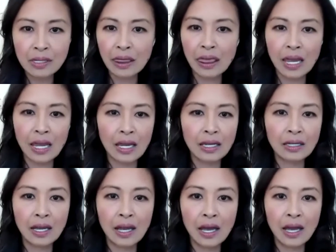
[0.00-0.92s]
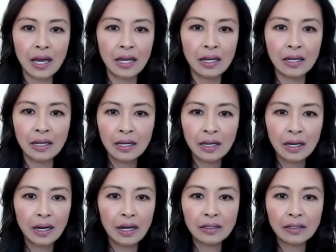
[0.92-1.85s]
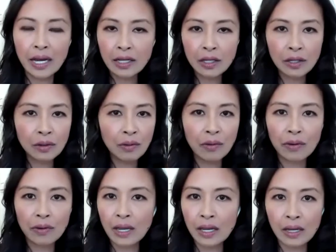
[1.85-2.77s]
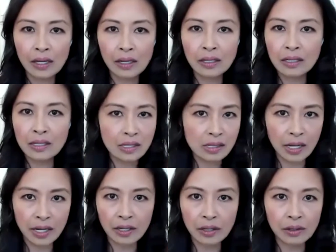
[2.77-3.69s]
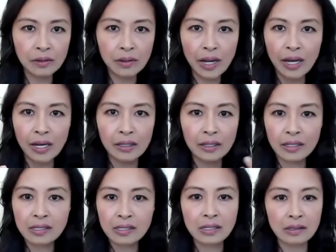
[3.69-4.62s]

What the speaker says: They can like you or they can dislike you, and it's,